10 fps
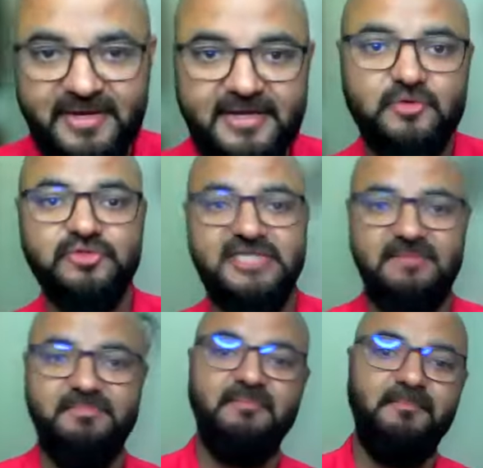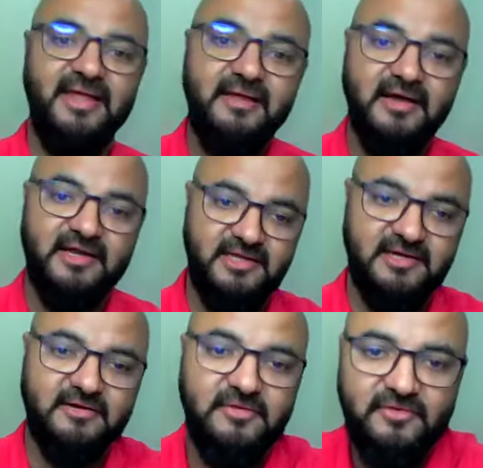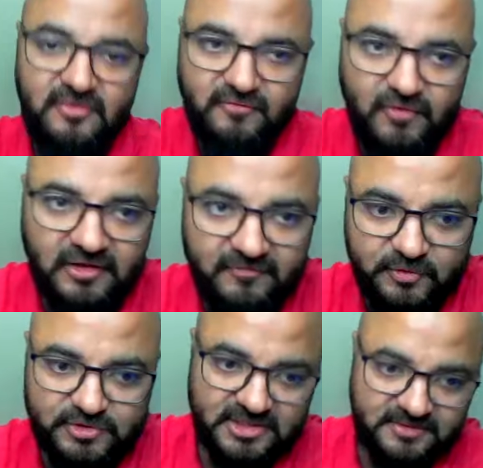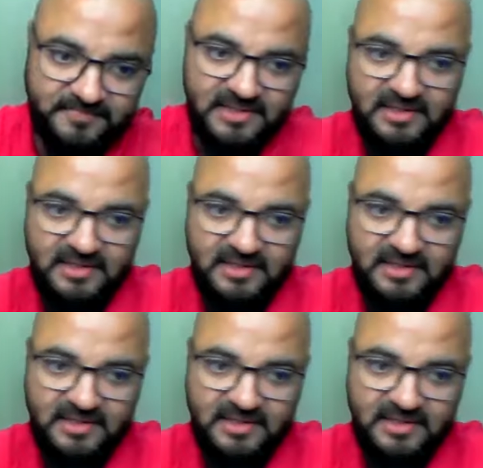me to shape up my career for the future?